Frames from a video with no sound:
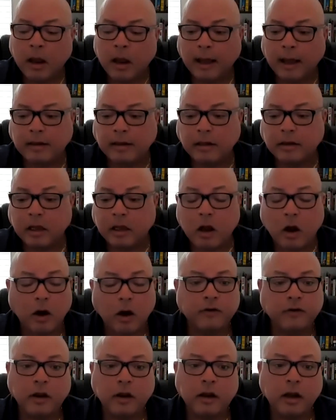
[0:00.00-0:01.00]
I think the
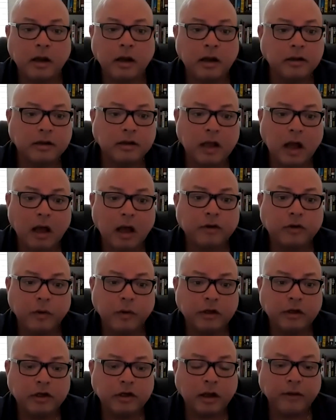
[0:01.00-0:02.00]
cars are going to need to talk to
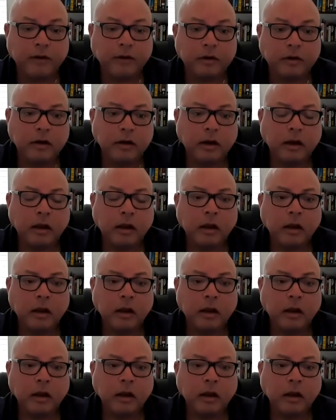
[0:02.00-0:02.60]
each other.